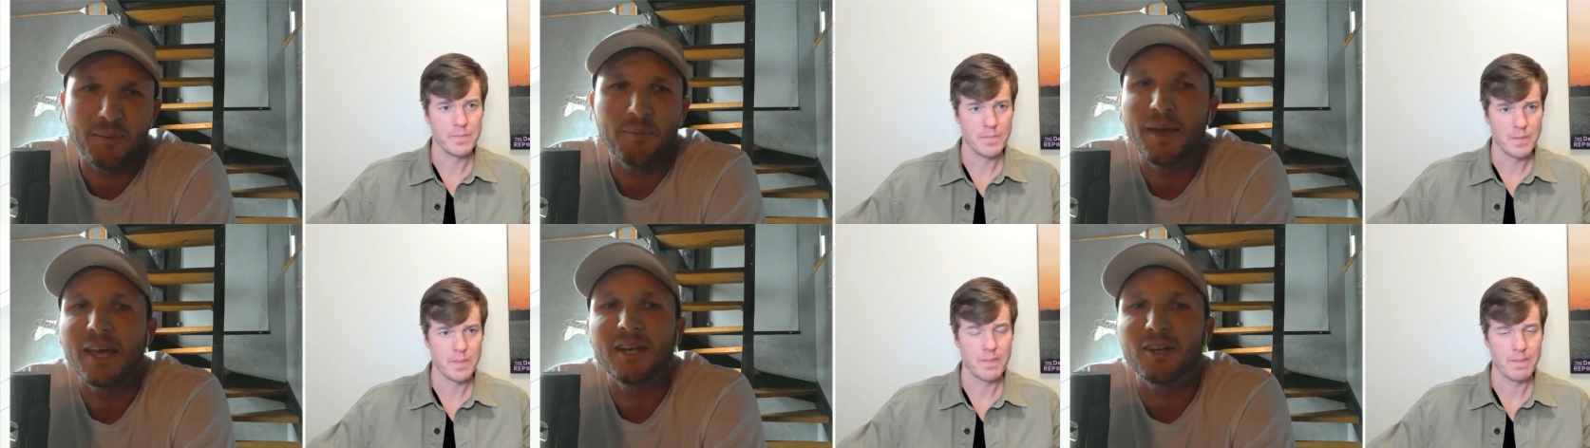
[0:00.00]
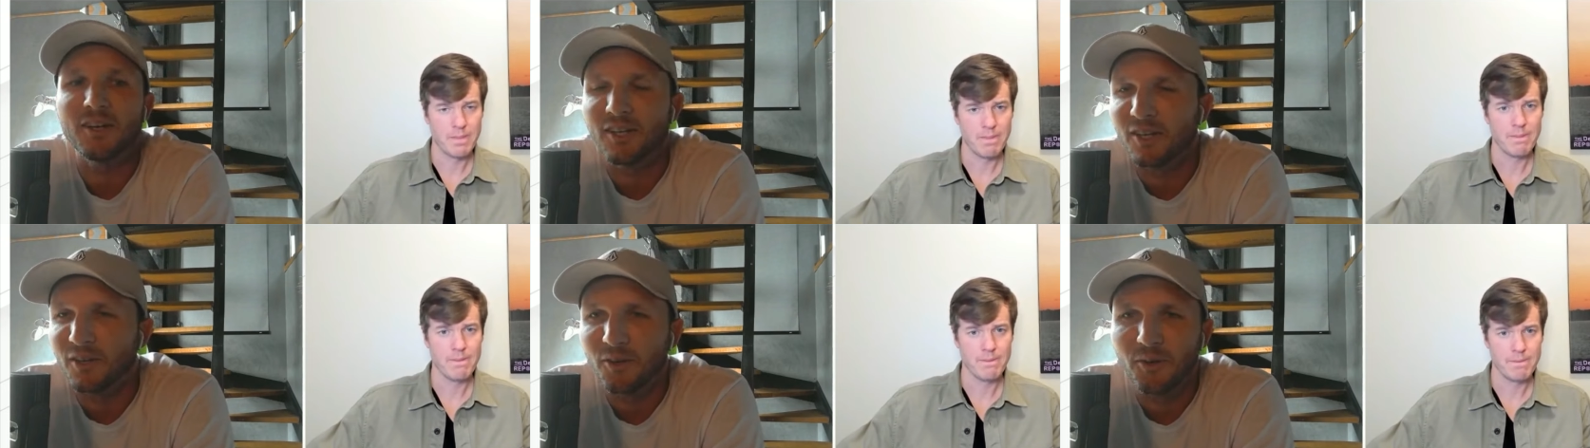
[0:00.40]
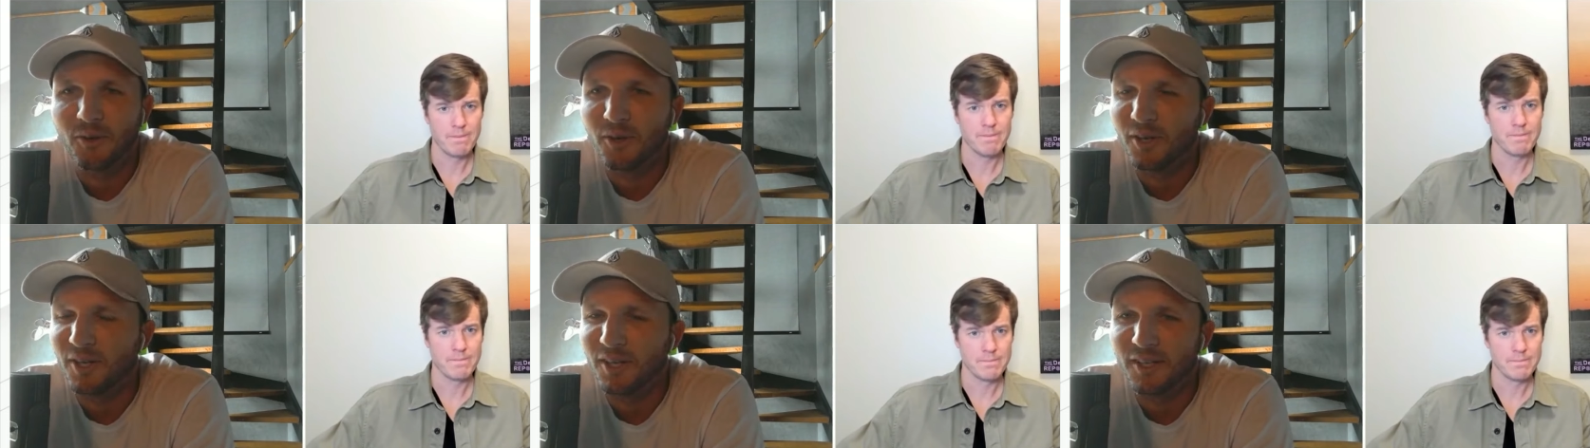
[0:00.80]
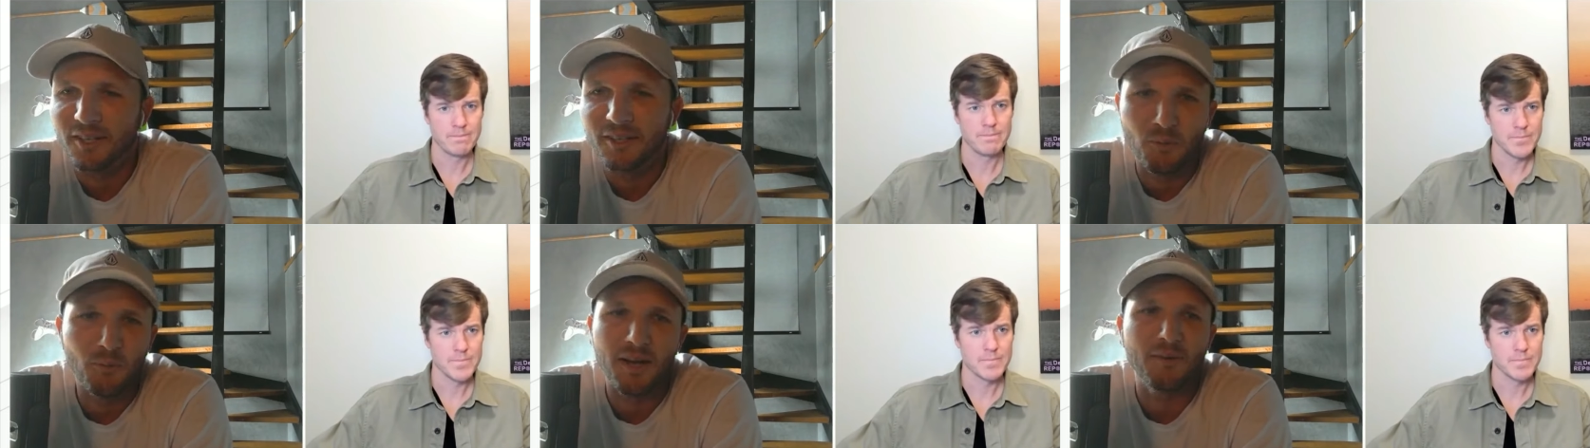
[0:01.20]
Speaker 1: Maker
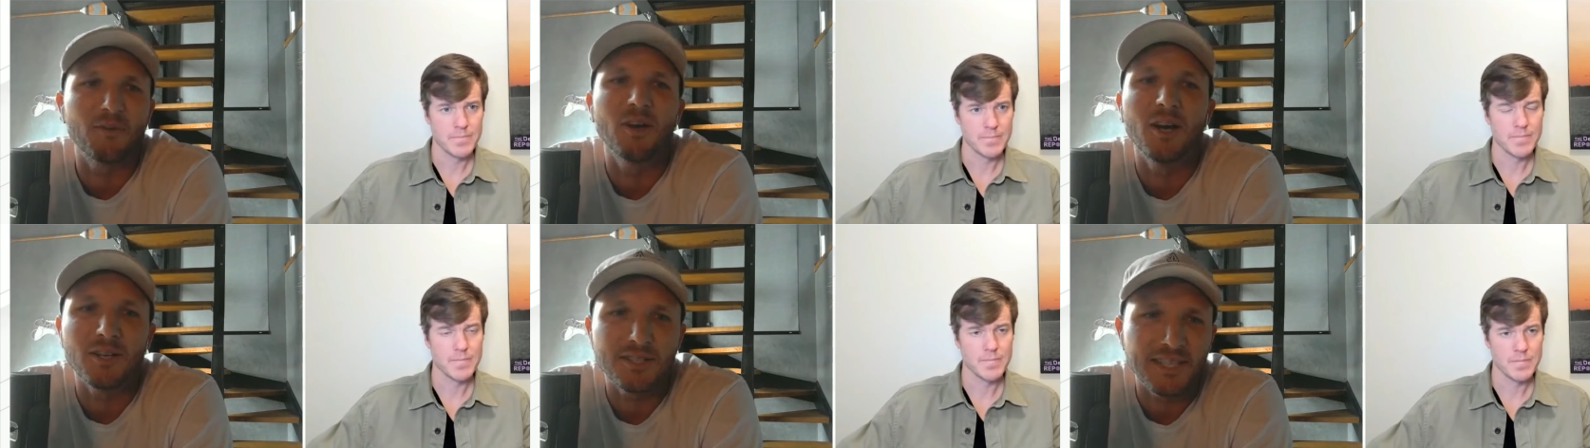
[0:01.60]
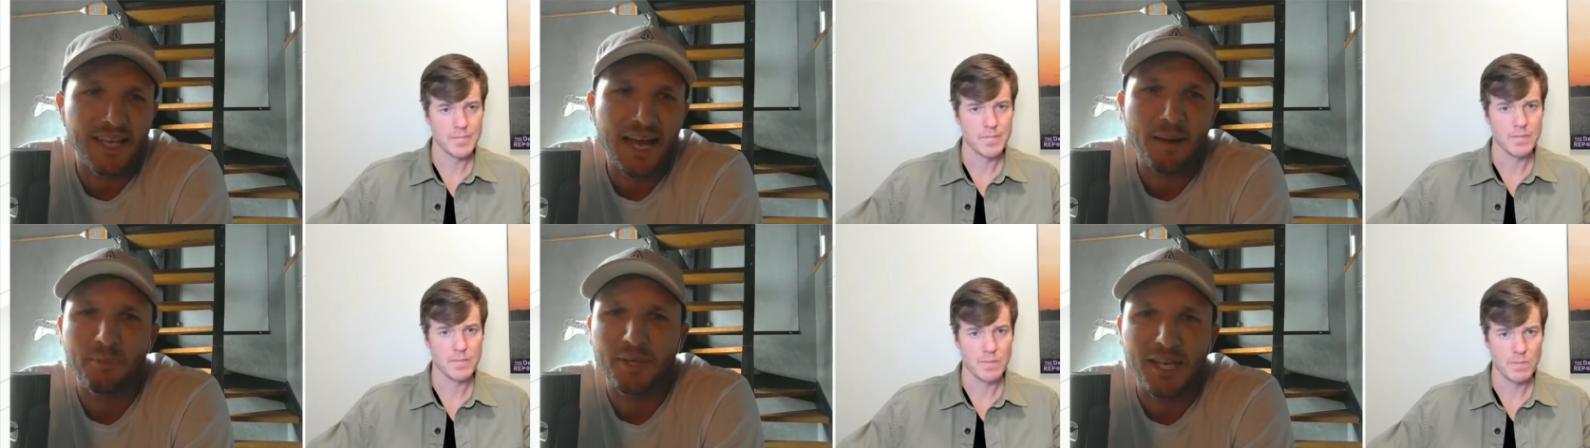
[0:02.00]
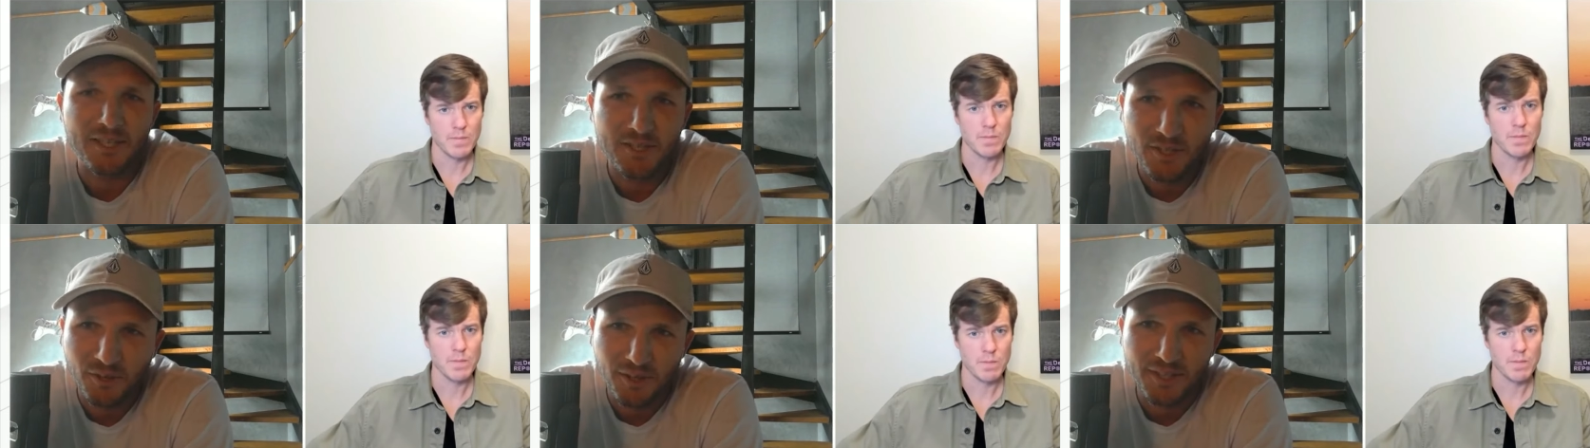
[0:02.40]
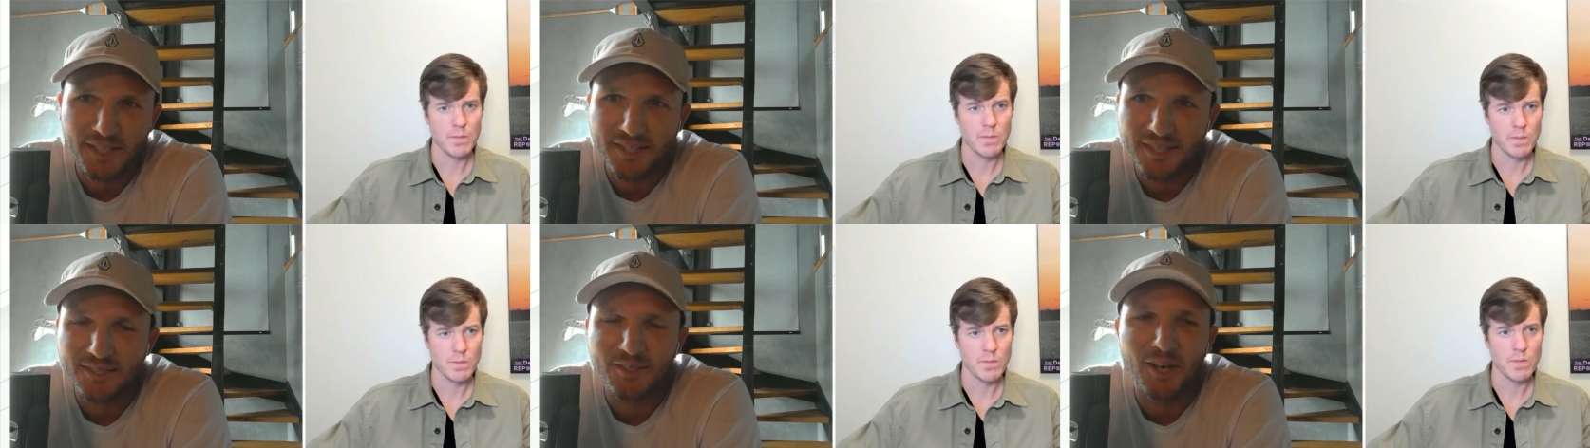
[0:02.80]
or whatever else, any application token,
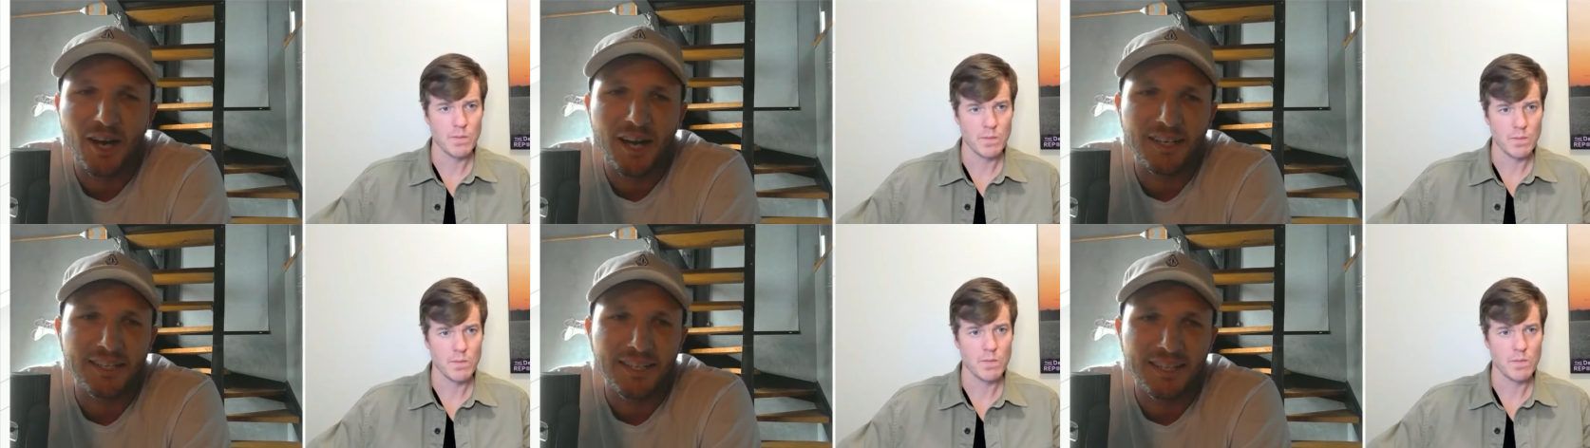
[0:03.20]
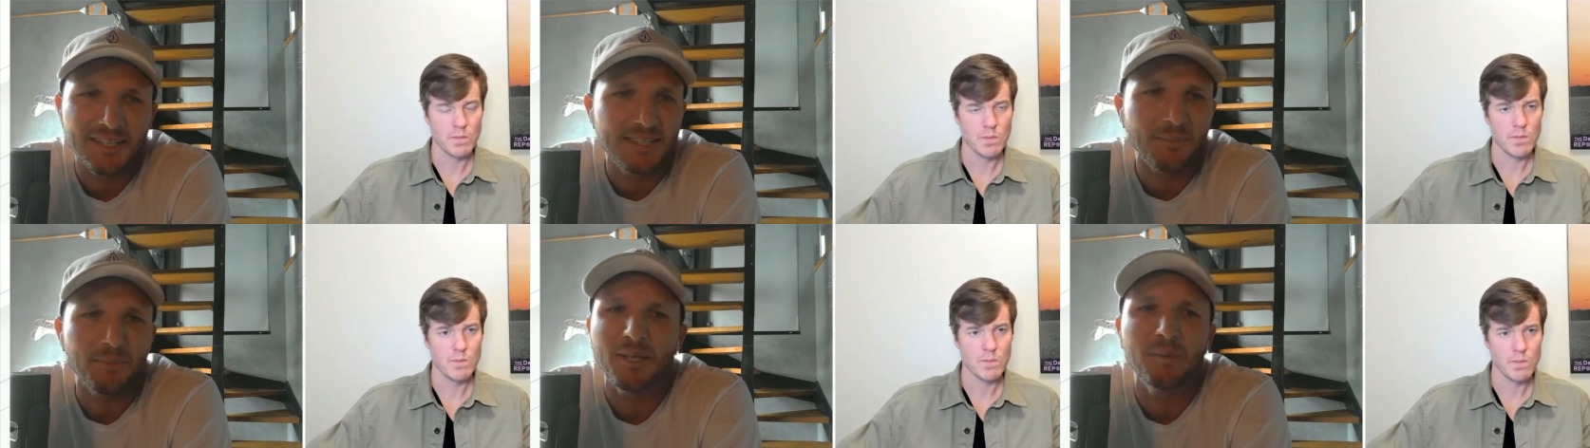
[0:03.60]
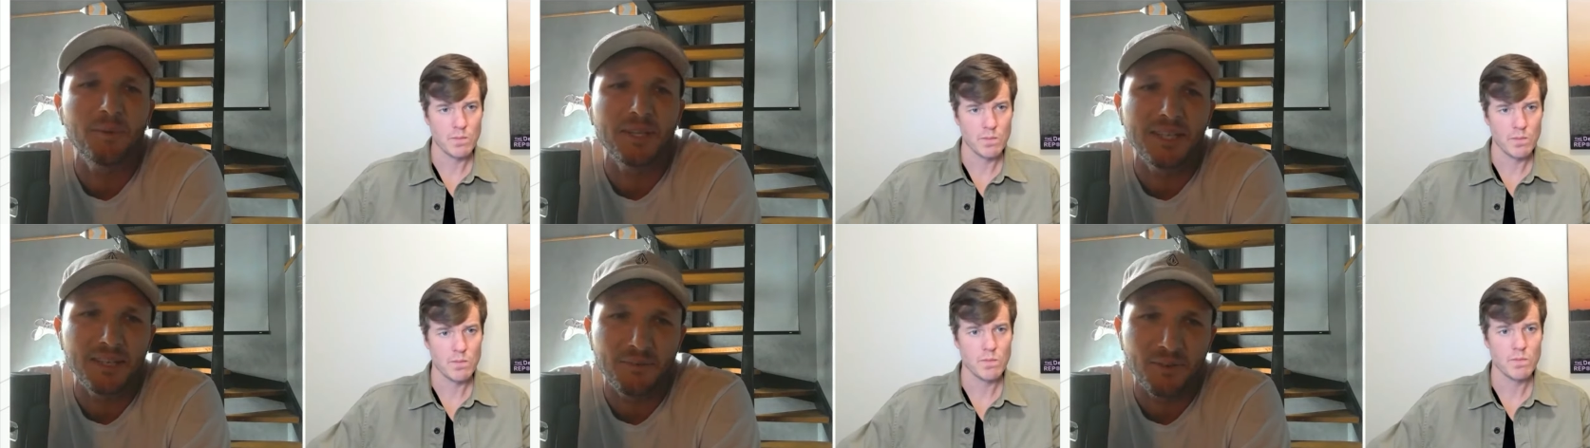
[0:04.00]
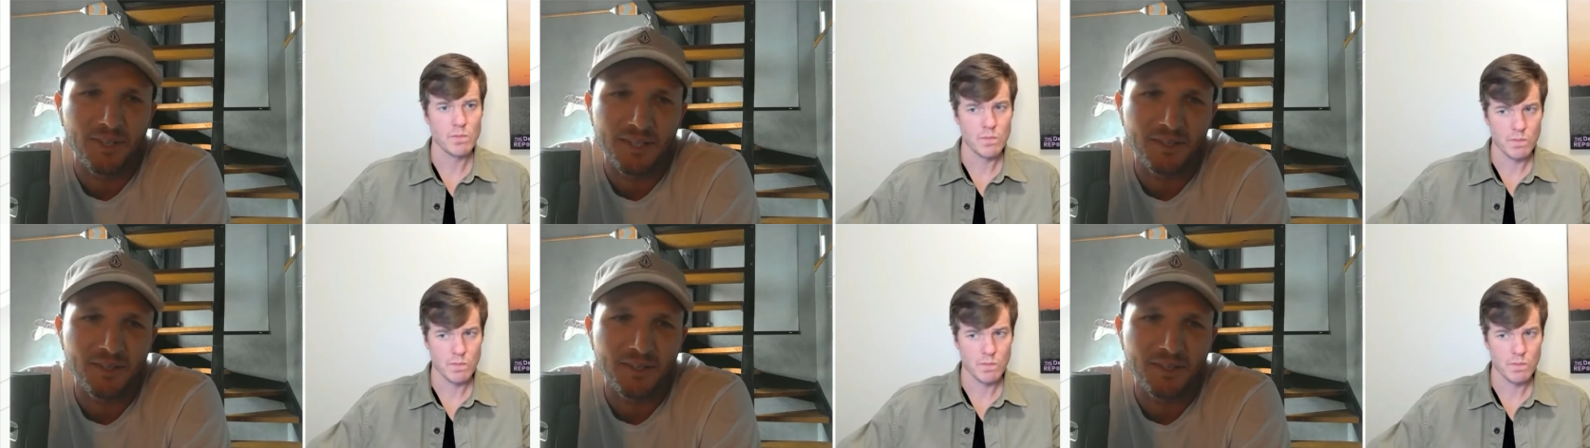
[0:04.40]
this is not, it is something completely different.